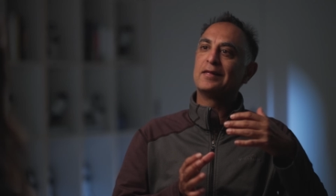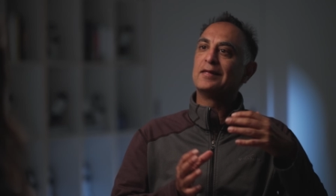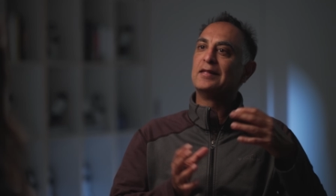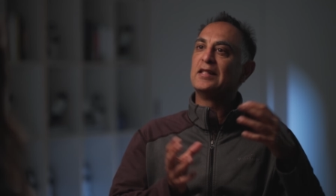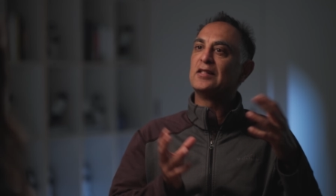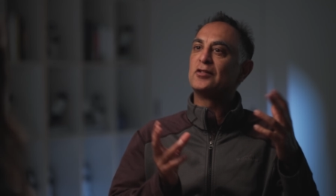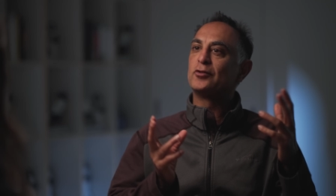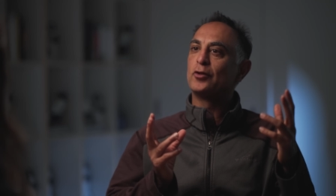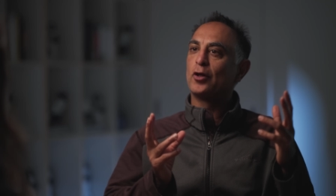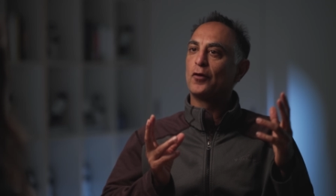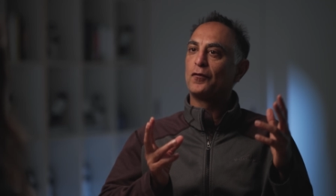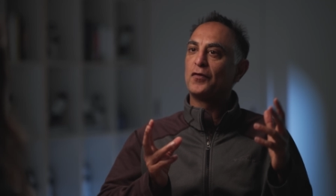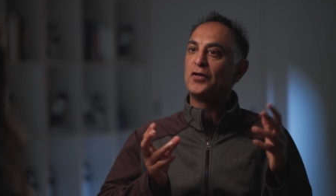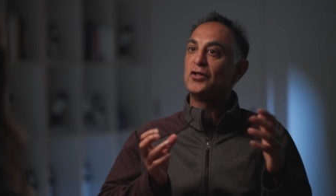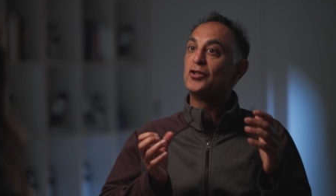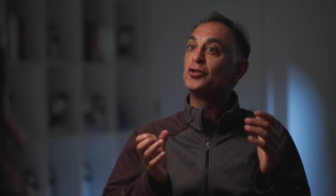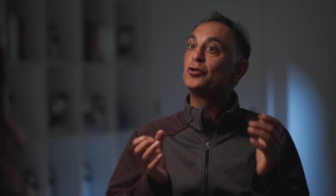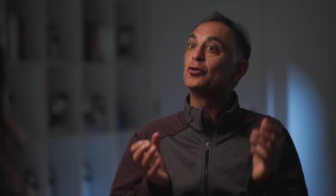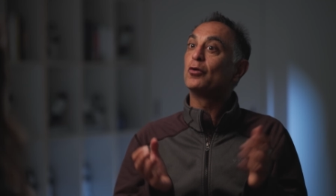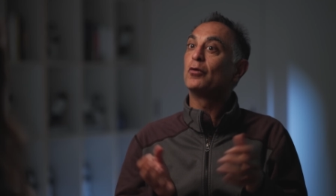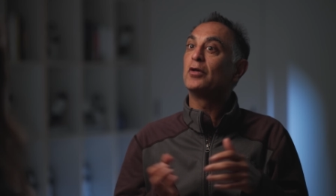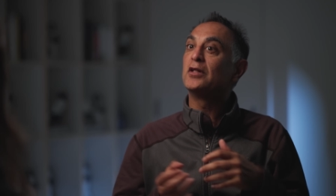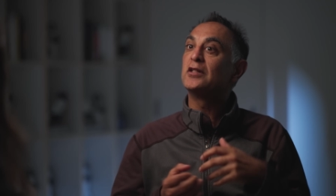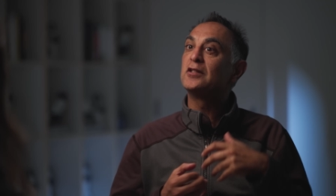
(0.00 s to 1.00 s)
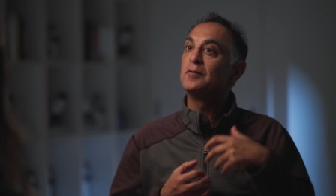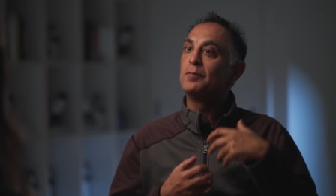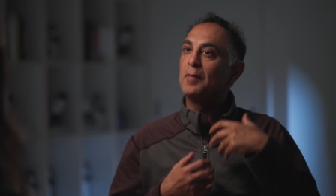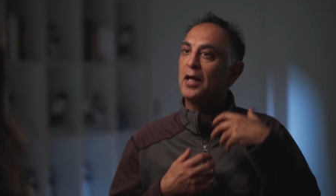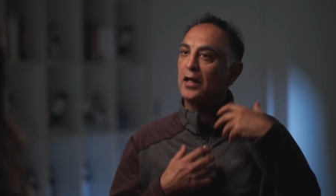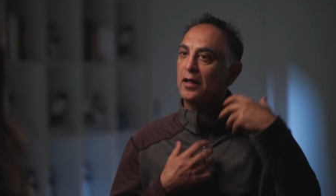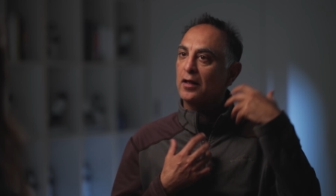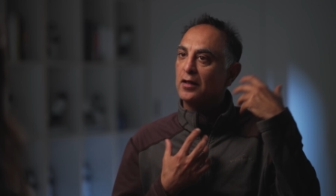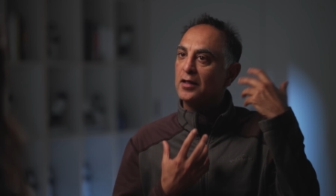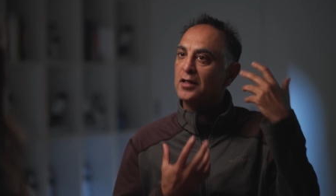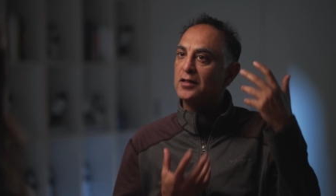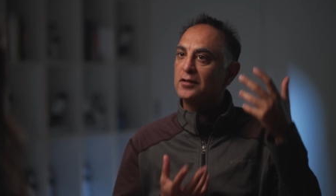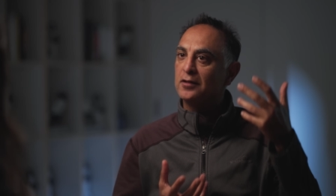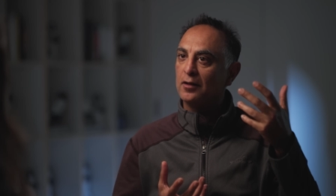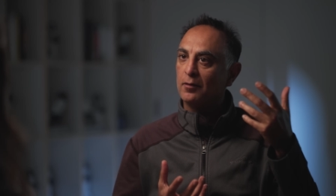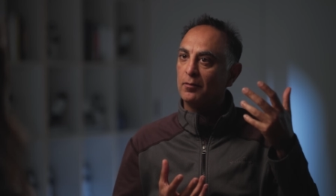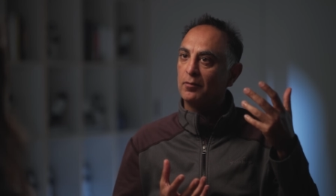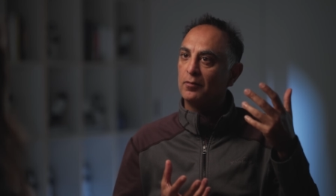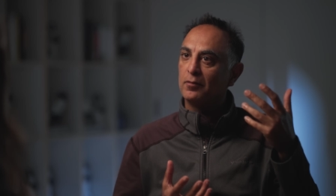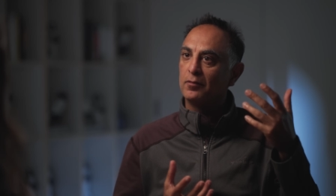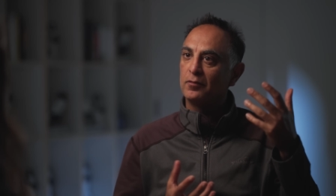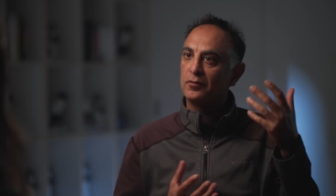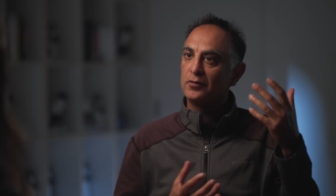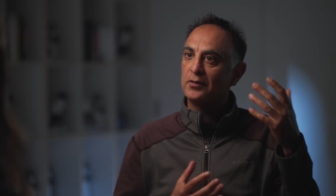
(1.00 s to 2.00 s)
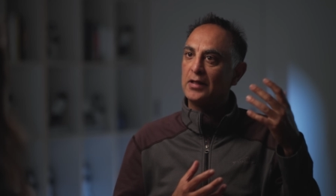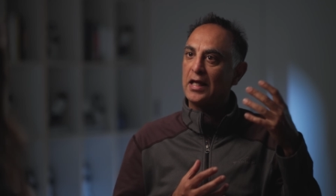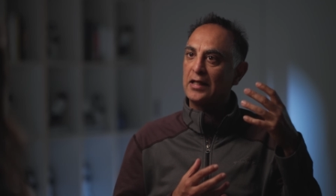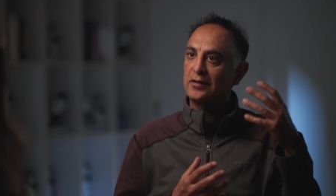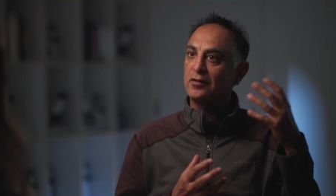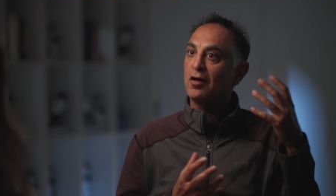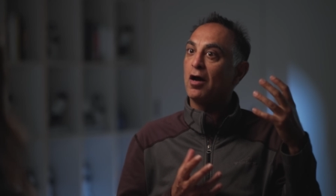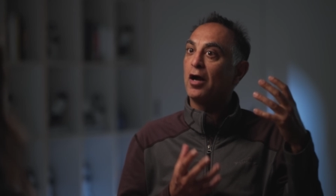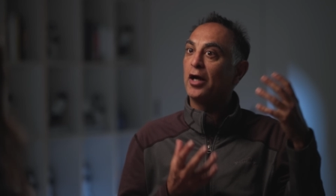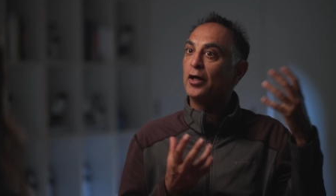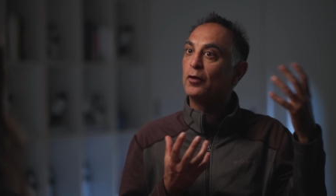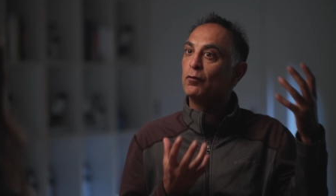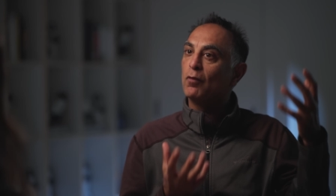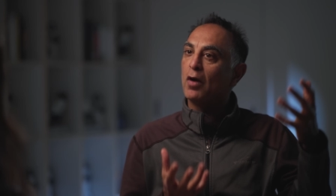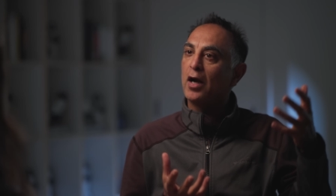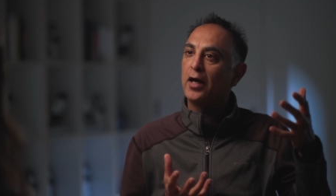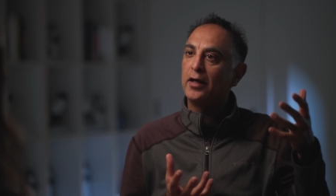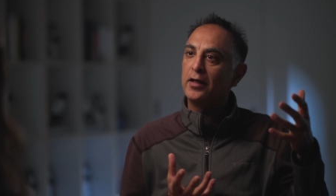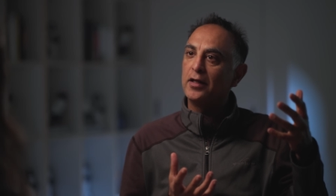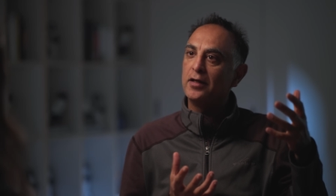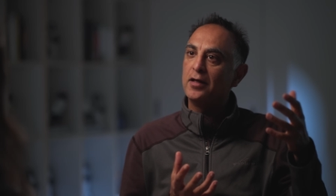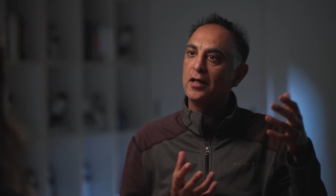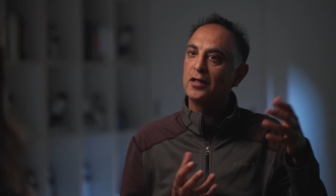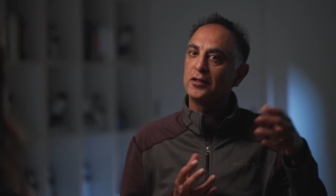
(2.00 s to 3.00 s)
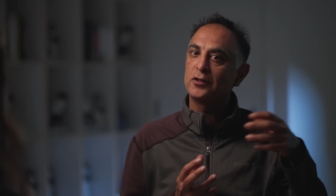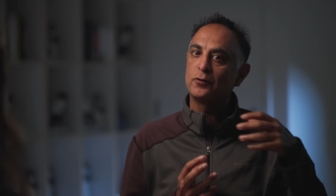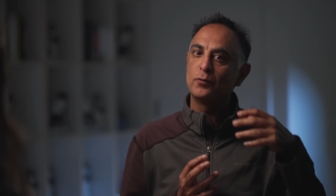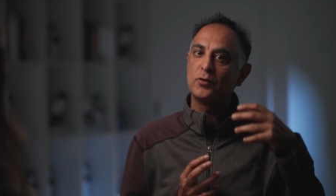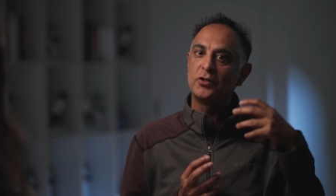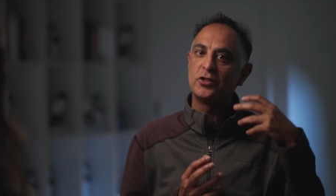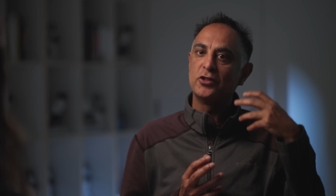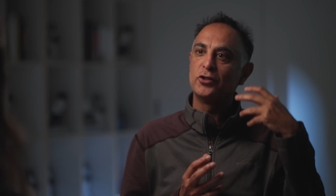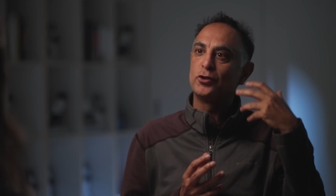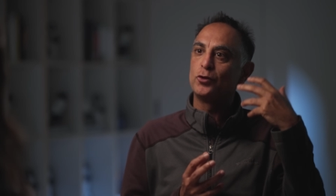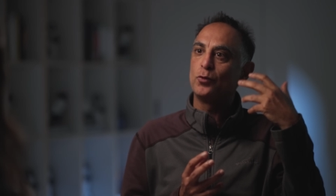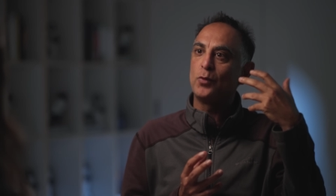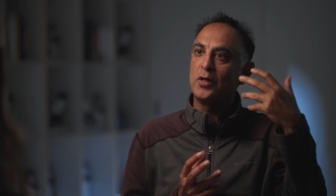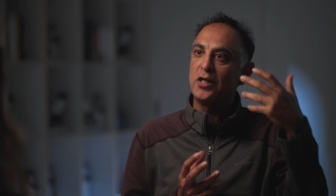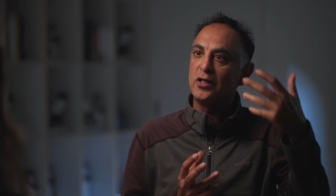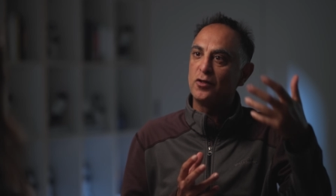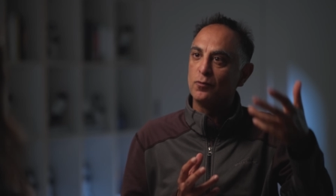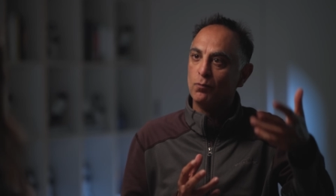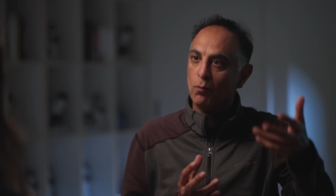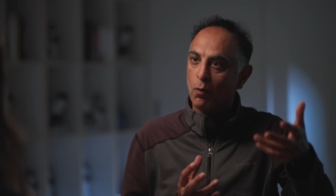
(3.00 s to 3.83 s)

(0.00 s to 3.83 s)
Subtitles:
this sort of insurance mechanism that's hardwired in us, which is to eat